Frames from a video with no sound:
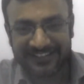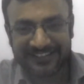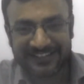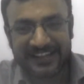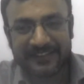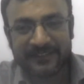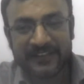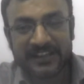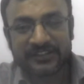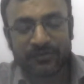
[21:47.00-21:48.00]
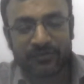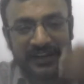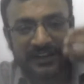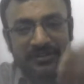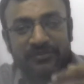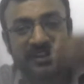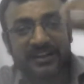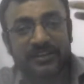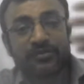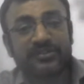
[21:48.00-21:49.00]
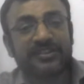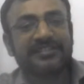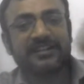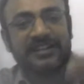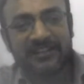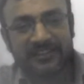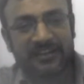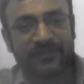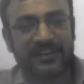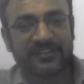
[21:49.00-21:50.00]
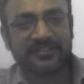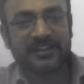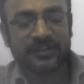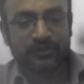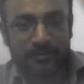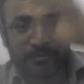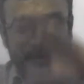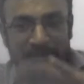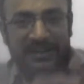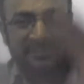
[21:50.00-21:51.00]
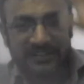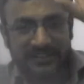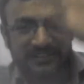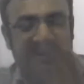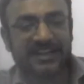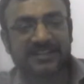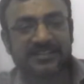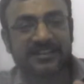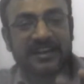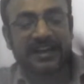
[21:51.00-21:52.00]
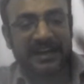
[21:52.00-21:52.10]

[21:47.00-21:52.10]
Okay, so whenever we are using the interface to implement the task,